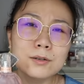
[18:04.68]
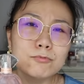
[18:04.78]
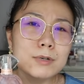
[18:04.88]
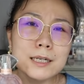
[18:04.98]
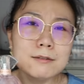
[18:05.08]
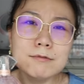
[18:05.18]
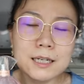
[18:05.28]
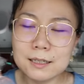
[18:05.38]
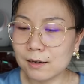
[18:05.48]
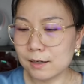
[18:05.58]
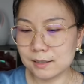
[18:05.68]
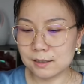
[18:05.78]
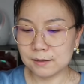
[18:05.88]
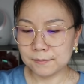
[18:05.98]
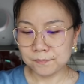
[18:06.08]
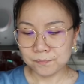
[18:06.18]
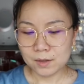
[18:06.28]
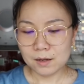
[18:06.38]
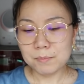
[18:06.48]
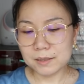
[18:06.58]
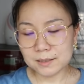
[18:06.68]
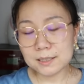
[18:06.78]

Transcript: Really, really nice. But the